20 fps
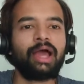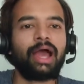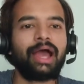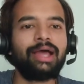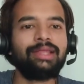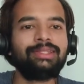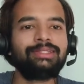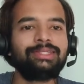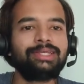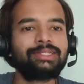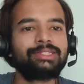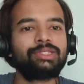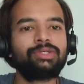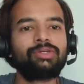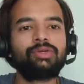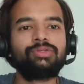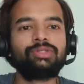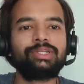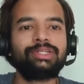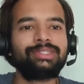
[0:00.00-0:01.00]
And this
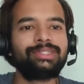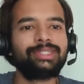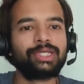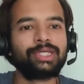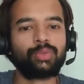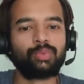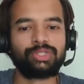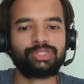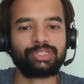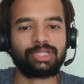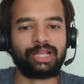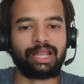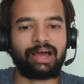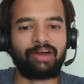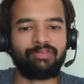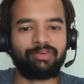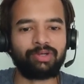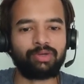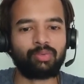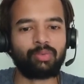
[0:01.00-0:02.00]
execution is sequential.
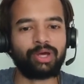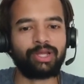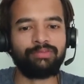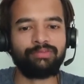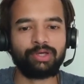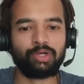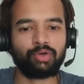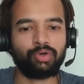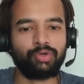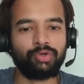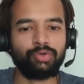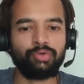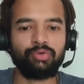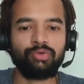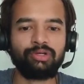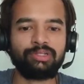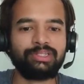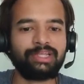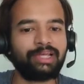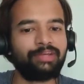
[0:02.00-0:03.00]
After one, we are going to
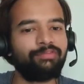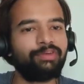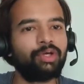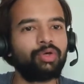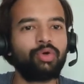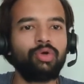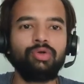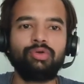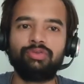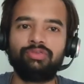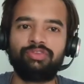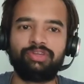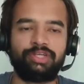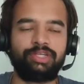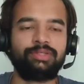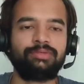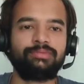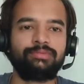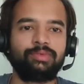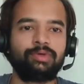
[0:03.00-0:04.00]
two, then we are going to three.
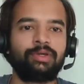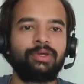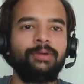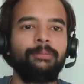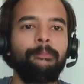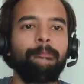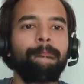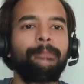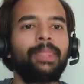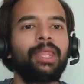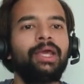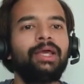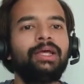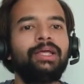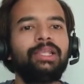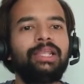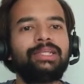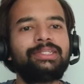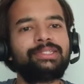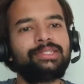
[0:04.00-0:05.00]
Okay,
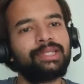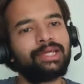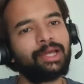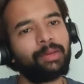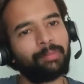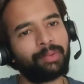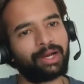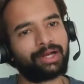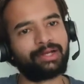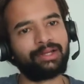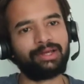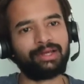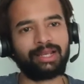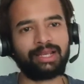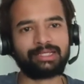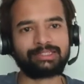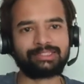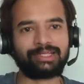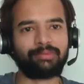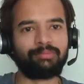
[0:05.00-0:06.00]
let's take a practical
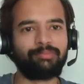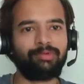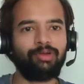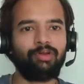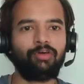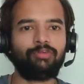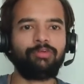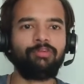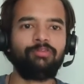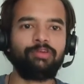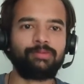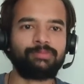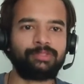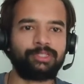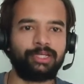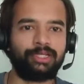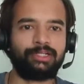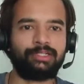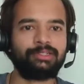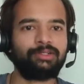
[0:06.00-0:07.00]
example of a
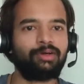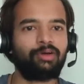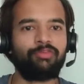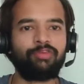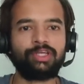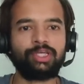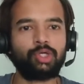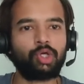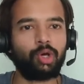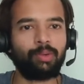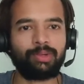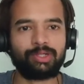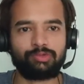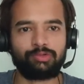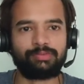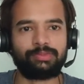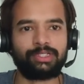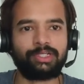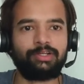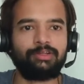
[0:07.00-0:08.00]
website, of an e-commerce
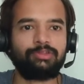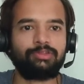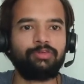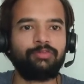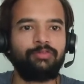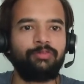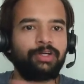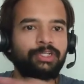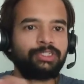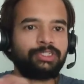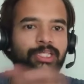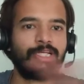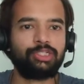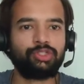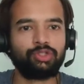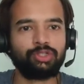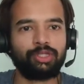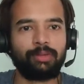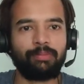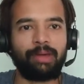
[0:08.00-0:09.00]
website. So first they'll
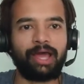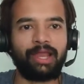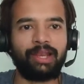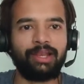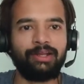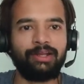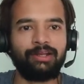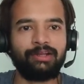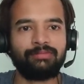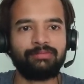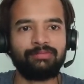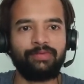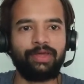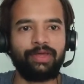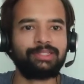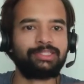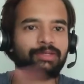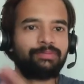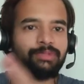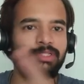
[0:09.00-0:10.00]
show the banner
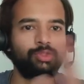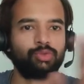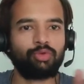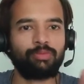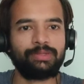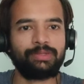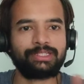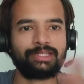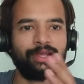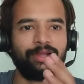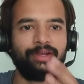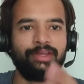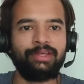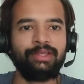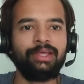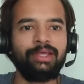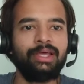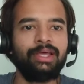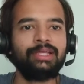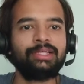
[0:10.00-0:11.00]
where some things will be sliding.
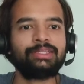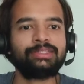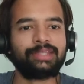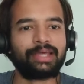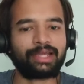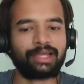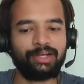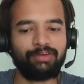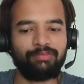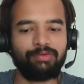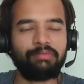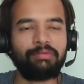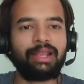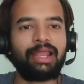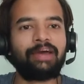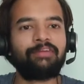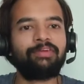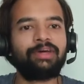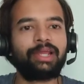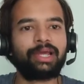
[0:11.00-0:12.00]
Second, we will
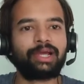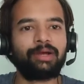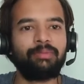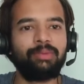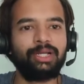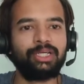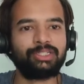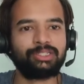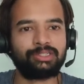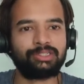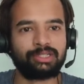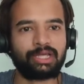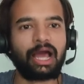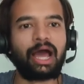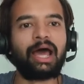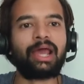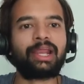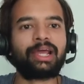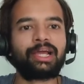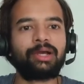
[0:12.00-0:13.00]
have a recommendations,
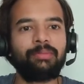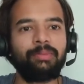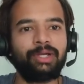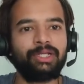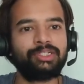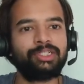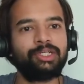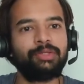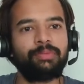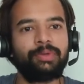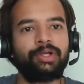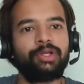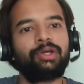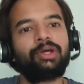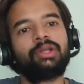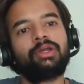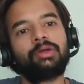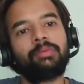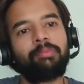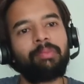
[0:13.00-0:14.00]
our recommendation depending
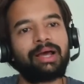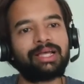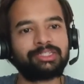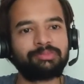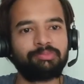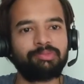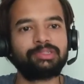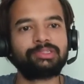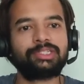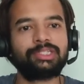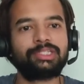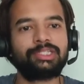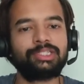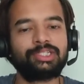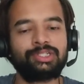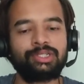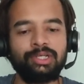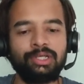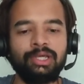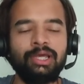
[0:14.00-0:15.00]
on our past purchase
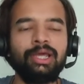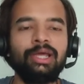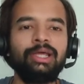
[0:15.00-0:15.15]
history.